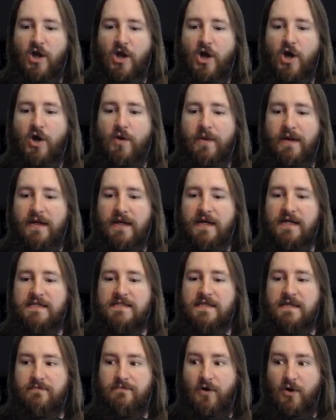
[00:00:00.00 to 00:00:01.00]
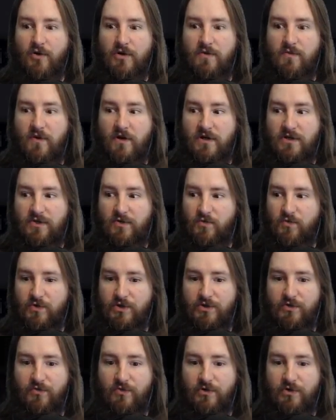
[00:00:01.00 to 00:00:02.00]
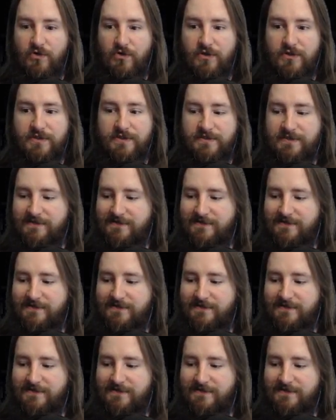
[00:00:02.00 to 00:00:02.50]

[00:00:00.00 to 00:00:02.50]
oh my god, it's like Pokemon in the real world,